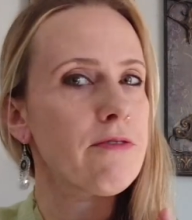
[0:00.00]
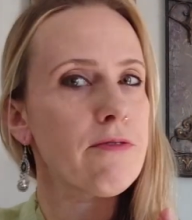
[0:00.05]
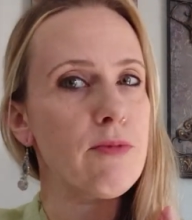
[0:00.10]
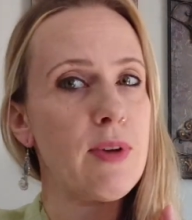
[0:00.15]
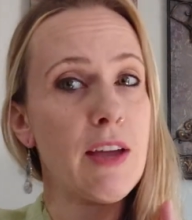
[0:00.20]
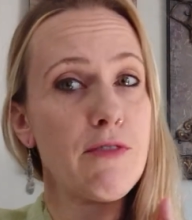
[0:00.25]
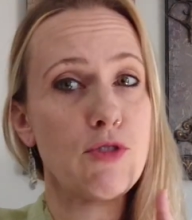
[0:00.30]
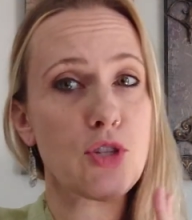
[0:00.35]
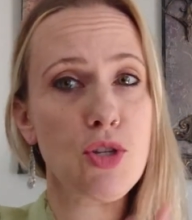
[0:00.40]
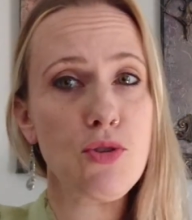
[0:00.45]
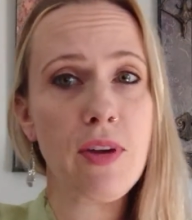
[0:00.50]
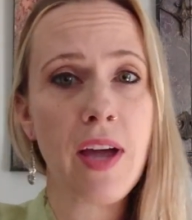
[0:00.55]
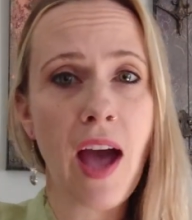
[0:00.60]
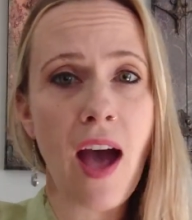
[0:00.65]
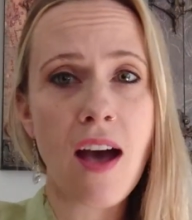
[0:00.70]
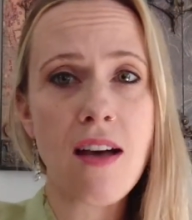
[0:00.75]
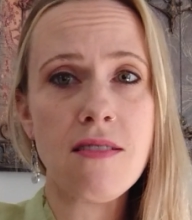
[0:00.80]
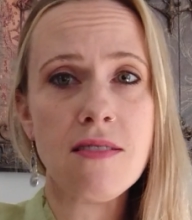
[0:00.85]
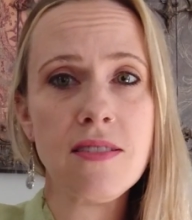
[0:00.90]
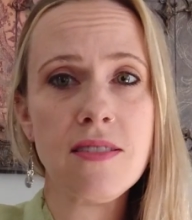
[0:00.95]
We have 2
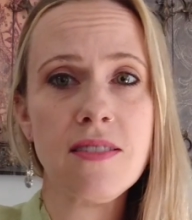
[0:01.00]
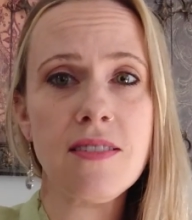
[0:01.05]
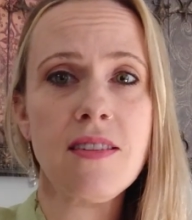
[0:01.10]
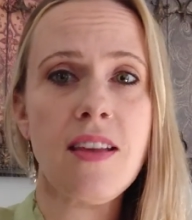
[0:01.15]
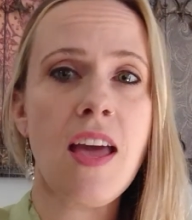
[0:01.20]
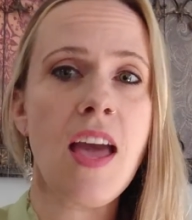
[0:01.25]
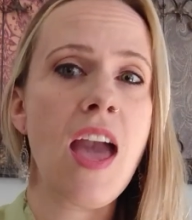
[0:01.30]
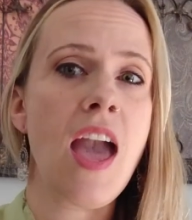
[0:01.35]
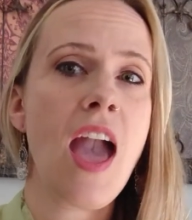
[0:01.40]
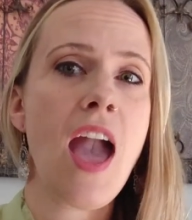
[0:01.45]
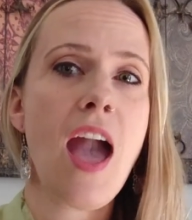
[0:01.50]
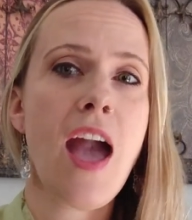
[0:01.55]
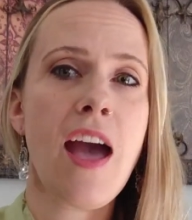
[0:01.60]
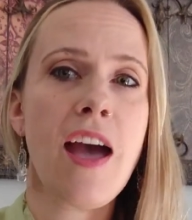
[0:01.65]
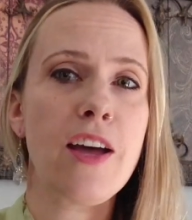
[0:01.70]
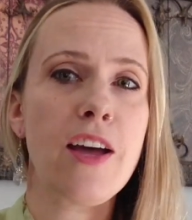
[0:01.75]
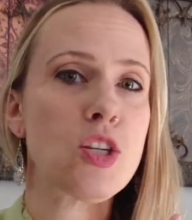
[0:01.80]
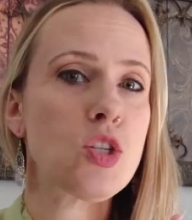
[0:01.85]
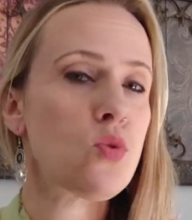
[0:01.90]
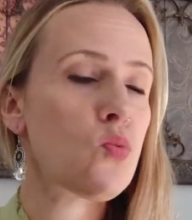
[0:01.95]
cats
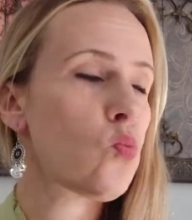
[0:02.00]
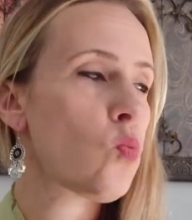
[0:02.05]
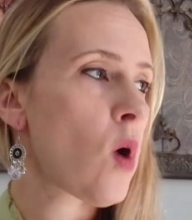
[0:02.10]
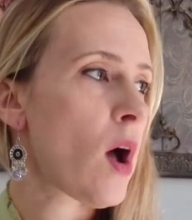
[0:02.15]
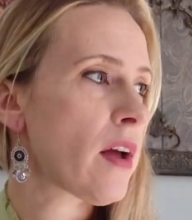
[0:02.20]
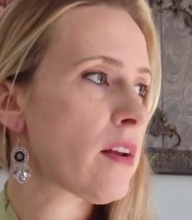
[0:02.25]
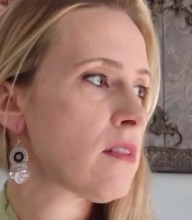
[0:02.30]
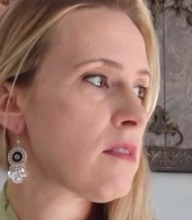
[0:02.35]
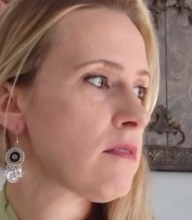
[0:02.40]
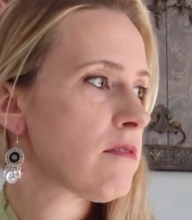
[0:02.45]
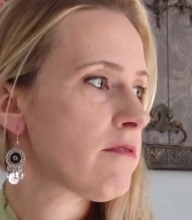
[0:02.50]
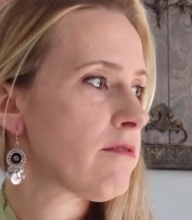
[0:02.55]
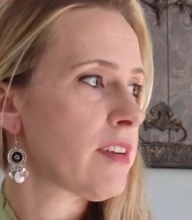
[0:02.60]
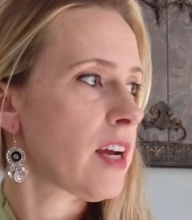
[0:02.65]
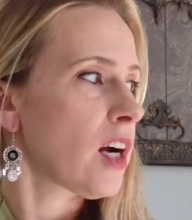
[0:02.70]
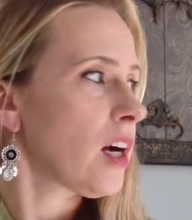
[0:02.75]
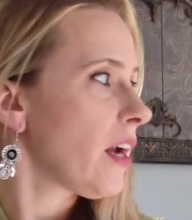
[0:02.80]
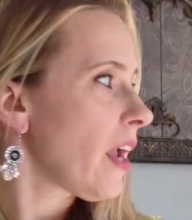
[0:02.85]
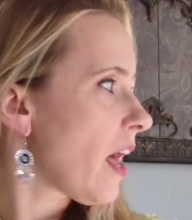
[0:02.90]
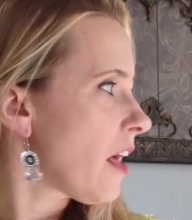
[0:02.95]
and one
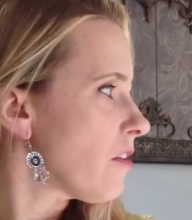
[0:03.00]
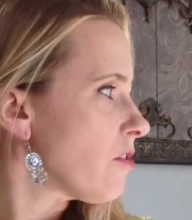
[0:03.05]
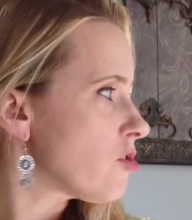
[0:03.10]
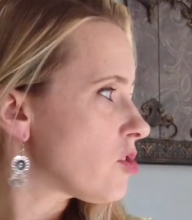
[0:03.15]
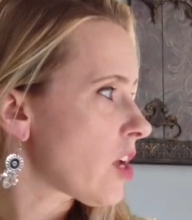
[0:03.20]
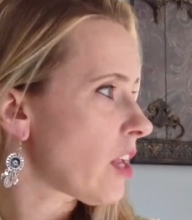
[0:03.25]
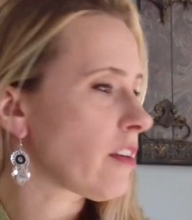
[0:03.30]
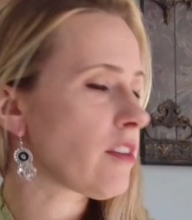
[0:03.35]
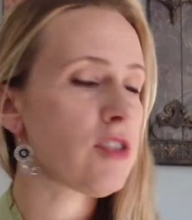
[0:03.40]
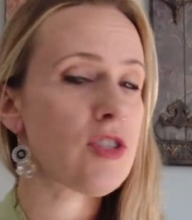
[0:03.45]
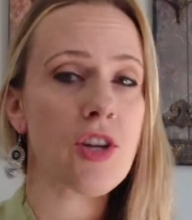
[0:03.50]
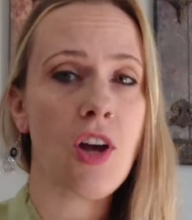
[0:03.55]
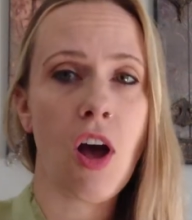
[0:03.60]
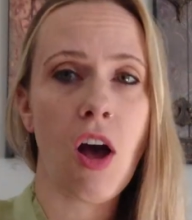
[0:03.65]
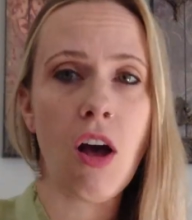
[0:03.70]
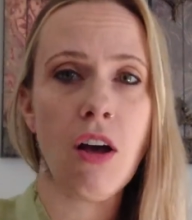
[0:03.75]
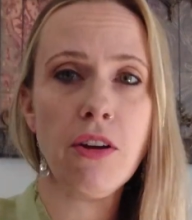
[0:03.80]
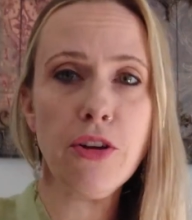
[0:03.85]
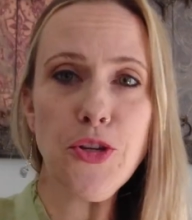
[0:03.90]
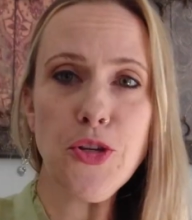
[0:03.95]
very energetic
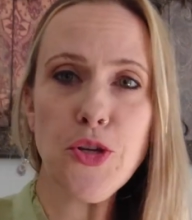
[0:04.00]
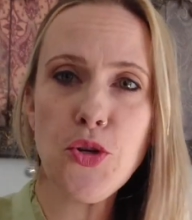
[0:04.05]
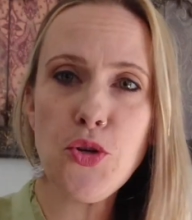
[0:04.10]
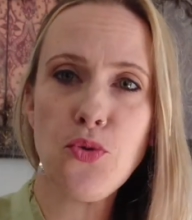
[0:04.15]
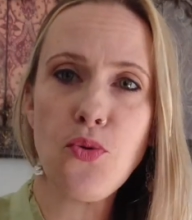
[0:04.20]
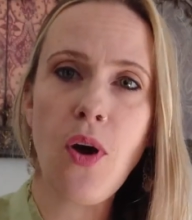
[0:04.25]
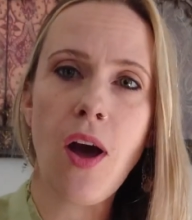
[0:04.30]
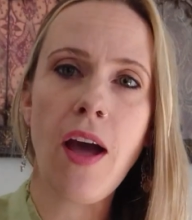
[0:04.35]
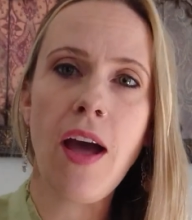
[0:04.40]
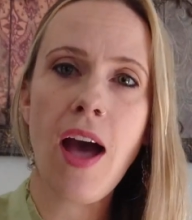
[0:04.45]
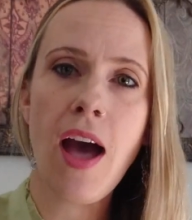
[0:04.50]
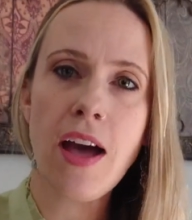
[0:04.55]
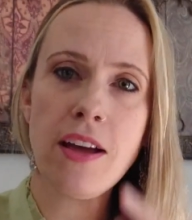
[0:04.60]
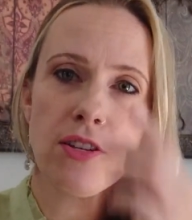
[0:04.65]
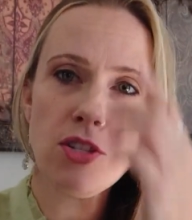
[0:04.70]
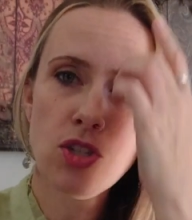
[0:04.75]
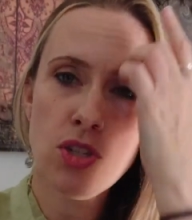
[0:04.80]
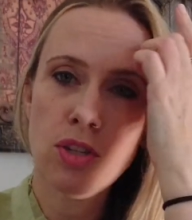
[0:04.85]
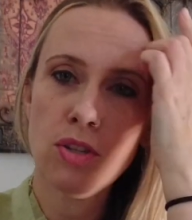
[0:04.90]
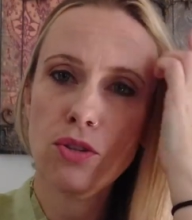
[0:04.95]
dog who I
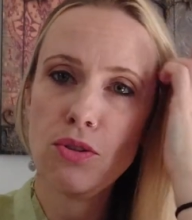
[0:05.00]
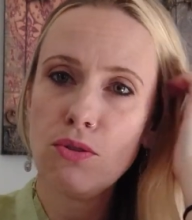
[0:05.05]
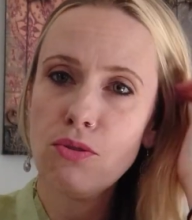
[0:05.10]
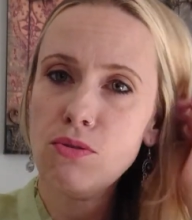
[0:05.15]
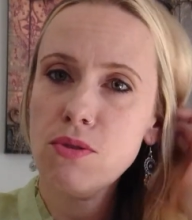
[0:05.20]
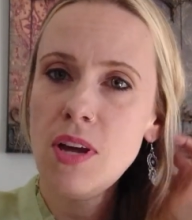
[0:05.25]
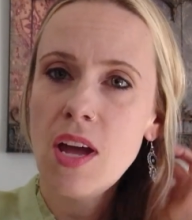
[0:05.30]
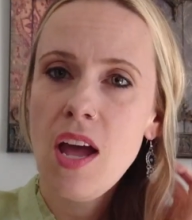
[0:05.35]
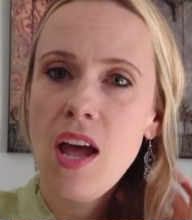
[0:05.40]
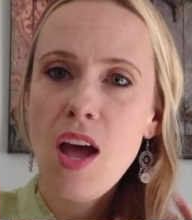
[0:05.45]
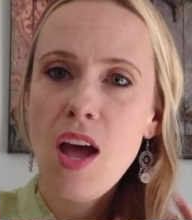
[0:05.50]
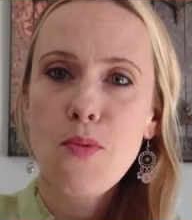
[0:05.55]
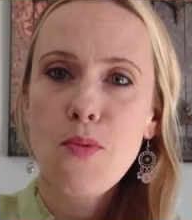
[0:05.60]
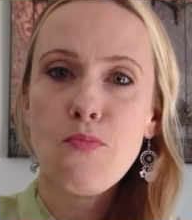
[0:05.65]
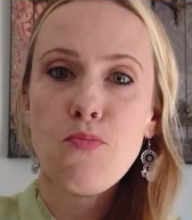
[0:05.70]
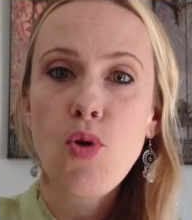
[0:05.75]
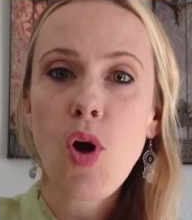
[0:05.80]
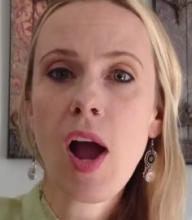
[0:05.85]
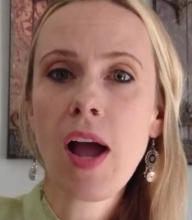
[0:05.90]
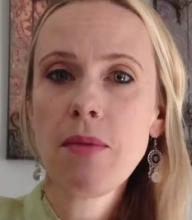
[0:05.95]
had to
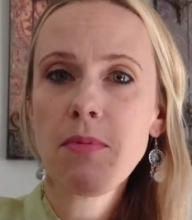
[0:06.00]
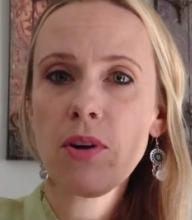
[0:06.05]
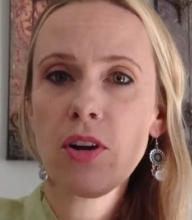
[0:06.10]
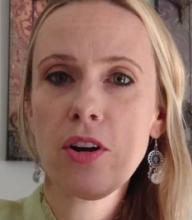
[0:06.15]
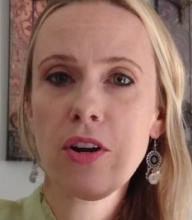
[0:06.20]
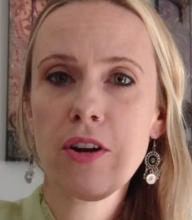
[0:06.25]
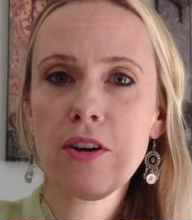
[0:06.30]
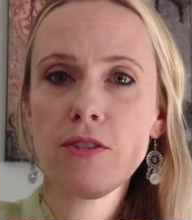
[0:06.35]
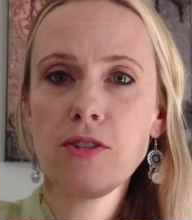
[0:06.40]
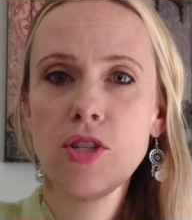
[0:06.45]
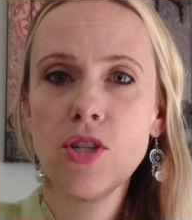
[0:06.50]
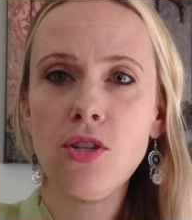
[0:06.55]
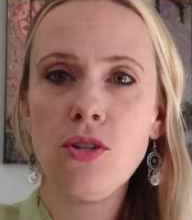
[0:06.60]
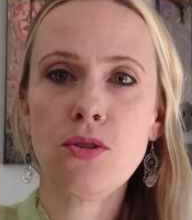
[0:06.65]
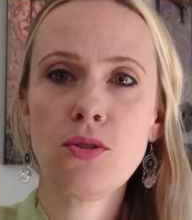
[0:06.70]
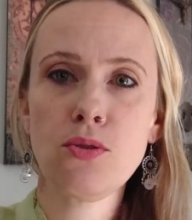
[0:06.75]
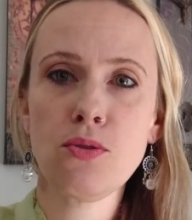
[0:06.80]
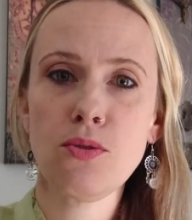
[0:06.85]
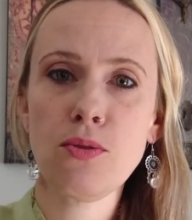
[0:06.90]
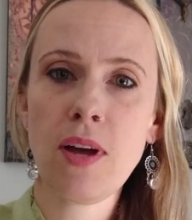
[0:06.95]
bribe her
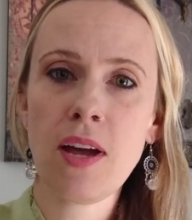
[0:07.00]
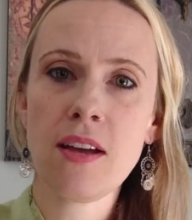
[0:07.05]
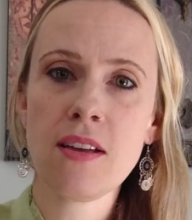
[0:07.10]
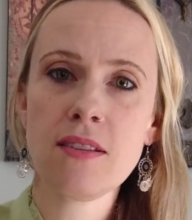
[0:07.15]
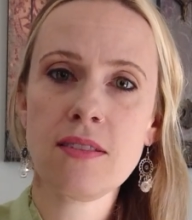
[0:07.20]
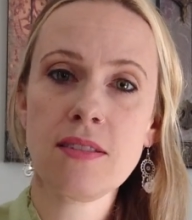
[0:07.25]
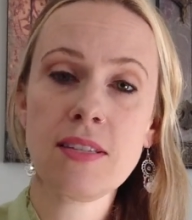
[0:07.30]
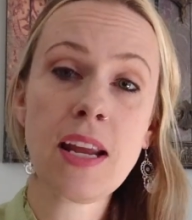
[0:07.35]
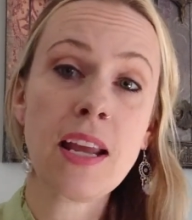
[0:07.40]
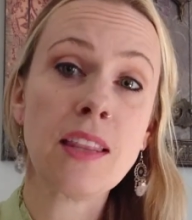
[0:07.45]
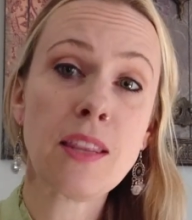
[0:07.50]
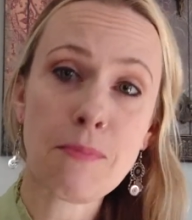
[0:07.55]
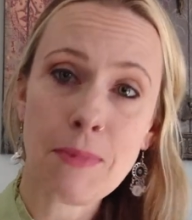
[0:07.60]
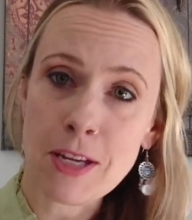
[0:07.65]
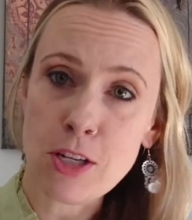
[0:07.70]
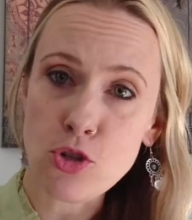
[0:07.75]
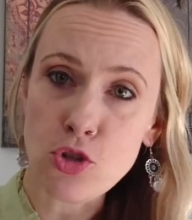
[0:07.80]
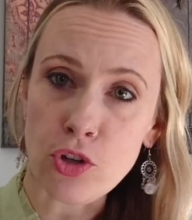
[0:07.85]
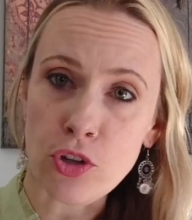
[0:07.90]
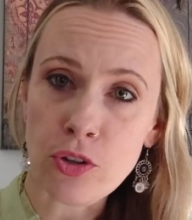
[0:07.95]
to stay in the
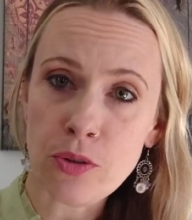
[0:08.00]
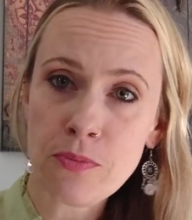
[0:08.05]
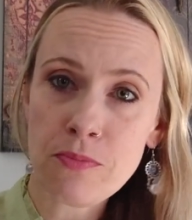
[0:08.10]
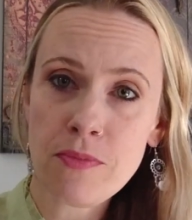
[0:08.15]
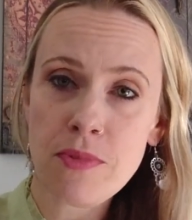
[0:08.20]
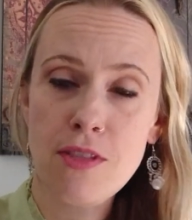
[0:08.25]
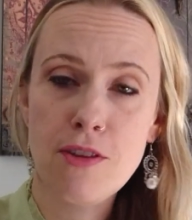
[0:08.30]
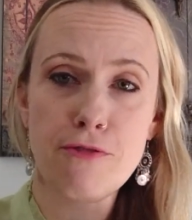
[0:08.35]
bedroom.